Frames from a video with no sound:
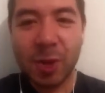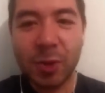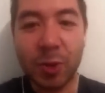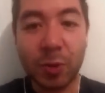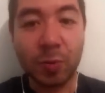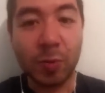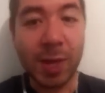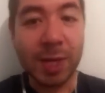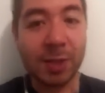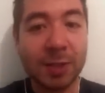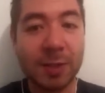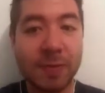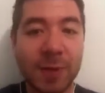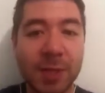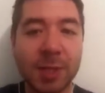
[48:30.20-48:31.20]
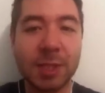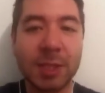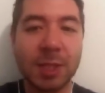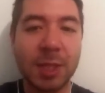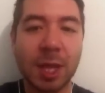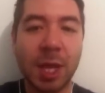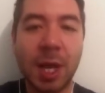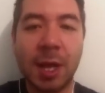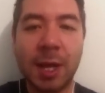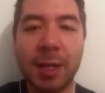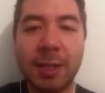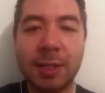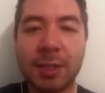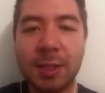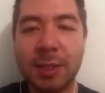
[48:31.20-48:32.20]
rest of the
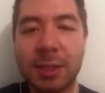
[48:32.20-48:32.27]
slots.